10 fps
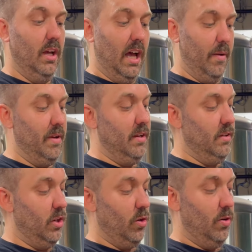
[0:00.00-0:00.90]
I mean,
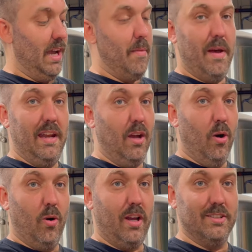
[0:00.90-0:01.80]
you don't get many
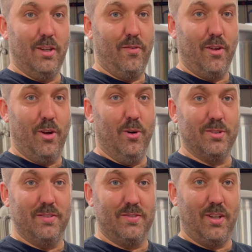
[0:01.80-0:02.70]
orcas off the
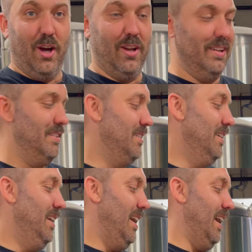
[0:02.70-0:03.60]
coast of Scotland.
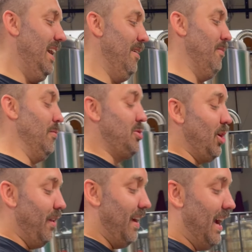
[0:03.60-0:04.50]
I'm
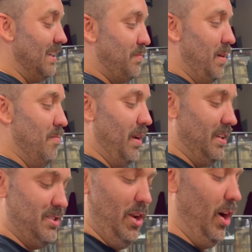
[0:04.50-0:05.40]
sure there has been, but
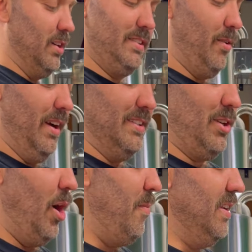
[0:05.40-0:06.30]
it's not quite as
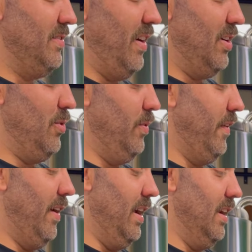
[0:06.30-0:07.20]
common as
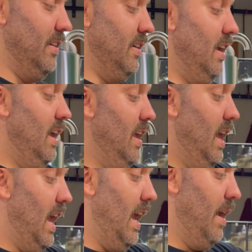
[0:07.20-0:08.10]
Vancouver
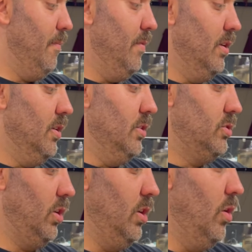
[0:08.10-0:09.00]
Island.
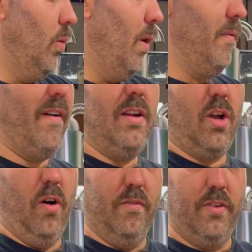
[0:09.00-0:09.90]
So, we're very
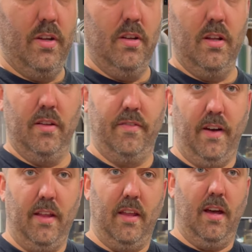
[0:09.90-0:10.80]
confident in the
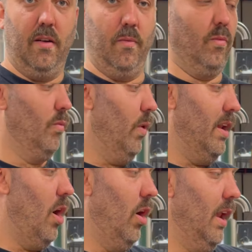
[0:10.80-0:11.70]
fact that we're
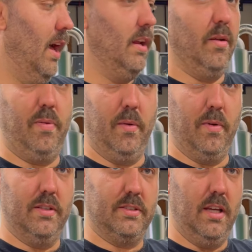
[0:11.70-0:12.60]
not lying to people
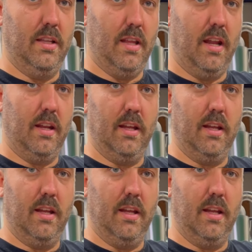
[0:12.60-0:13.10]
and saying that